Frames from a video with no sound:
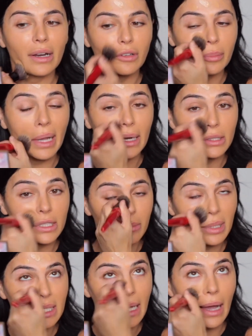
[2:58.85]
Whatever, my hair is
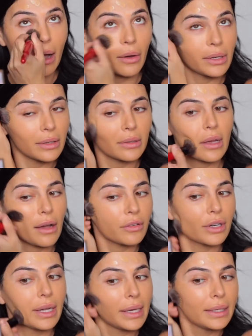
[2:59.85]
gonna be down, it'll
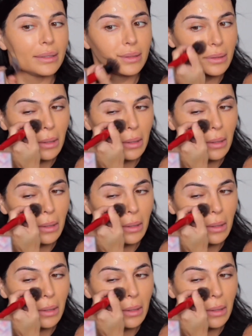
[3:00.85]
cover it.